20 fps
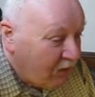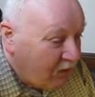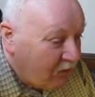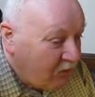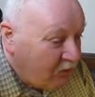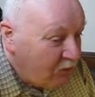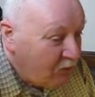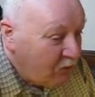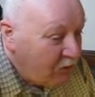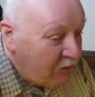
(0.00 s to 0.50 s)

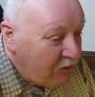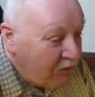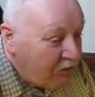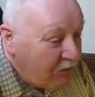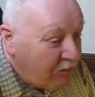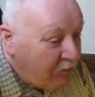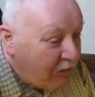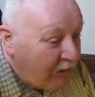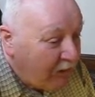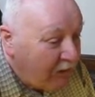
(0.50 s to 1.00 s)
No need
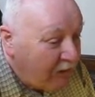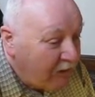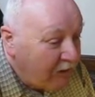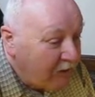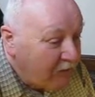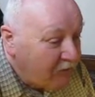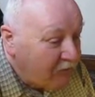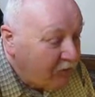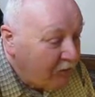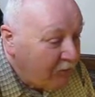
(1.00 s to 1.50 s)
to
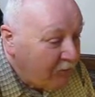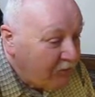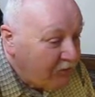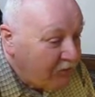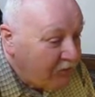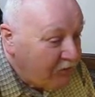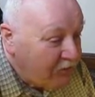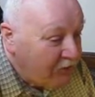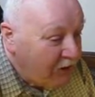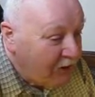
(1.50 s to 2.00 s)
panic.
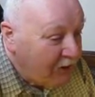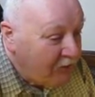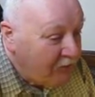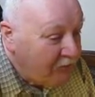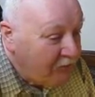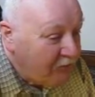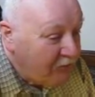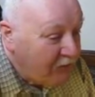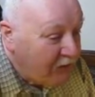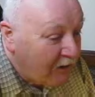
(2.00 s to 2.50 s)
Trump's
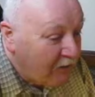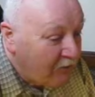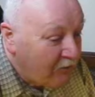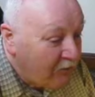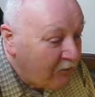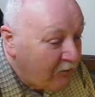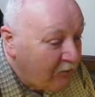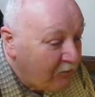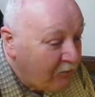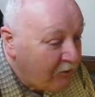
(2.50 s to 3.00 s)
tariff
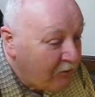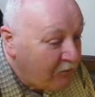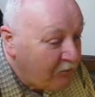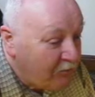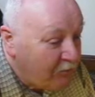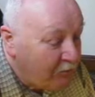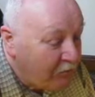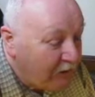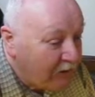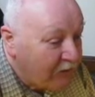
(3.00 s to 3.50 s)
tantrum is
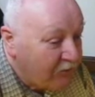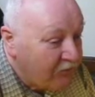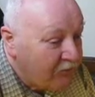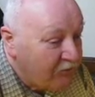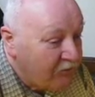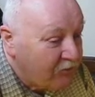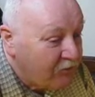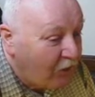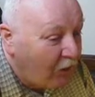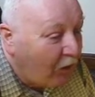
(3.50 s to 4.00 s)

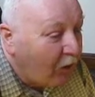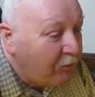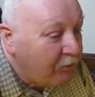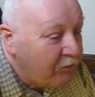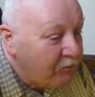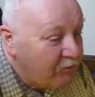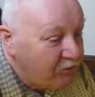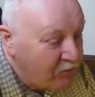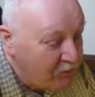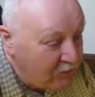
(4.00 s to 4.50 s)
Brexit's
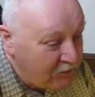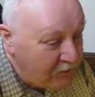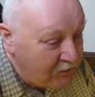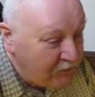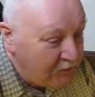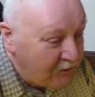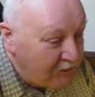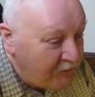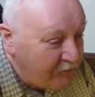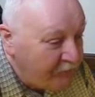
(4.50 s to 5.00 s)

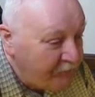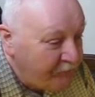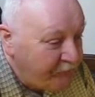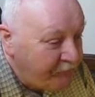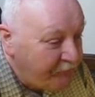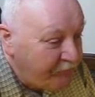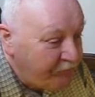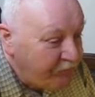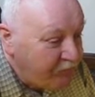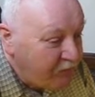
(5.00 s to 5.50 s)
opportunity.
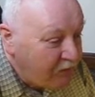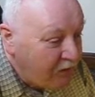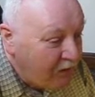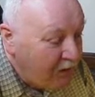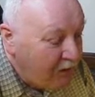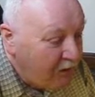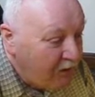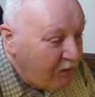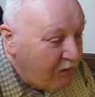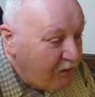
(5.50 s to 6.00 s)

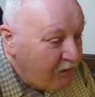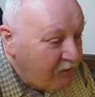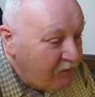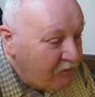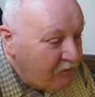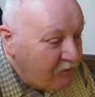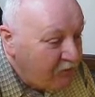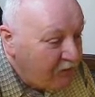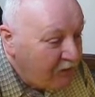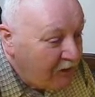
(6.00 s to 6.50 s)

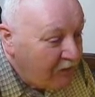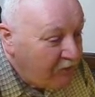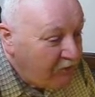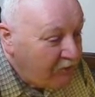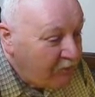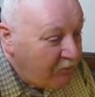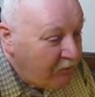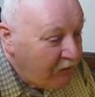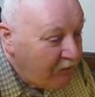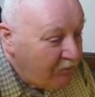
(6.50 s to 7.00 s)
So let's
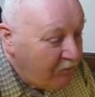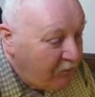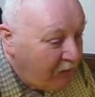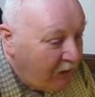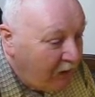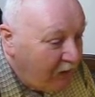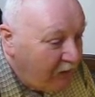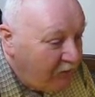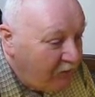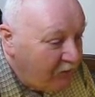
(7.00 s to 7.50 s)
speak
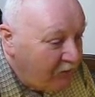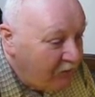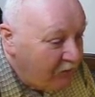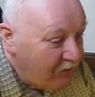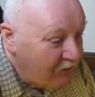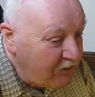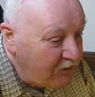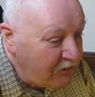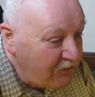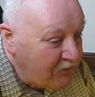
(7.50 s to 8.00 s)
behind the
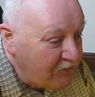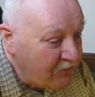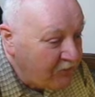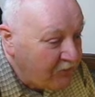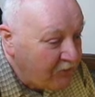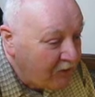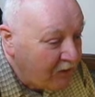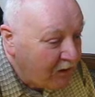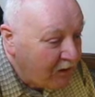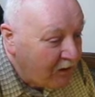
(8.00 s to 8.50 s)

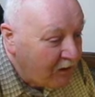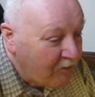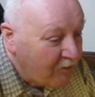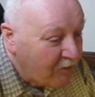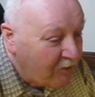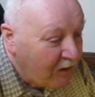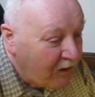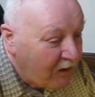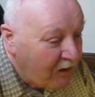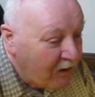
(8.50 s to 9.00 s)
scenes and
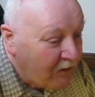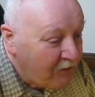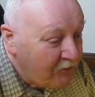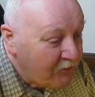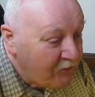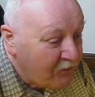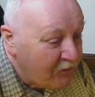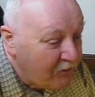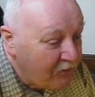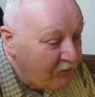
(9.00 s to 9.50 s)

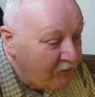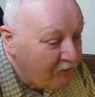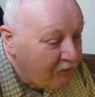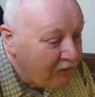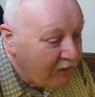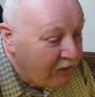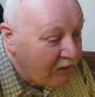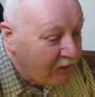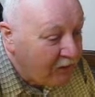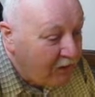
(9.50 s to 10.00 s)
capitalise on the
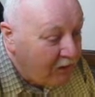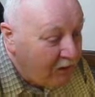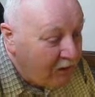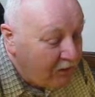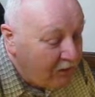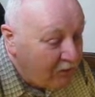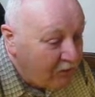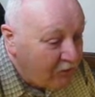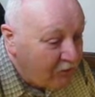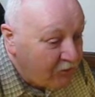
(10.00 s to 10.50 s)
fact
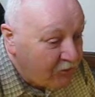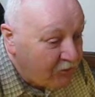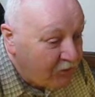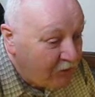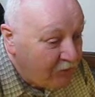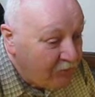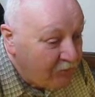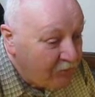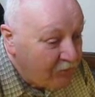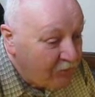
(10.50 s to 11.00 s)
that
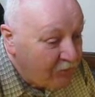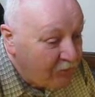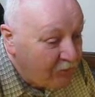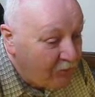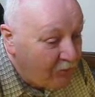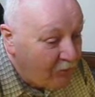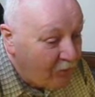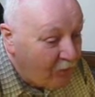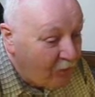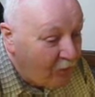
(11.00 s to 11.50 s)
Trump's
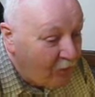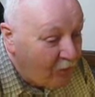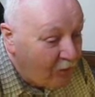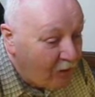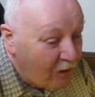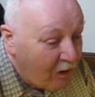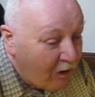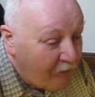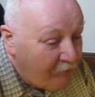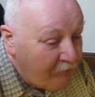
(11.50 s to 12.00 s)
more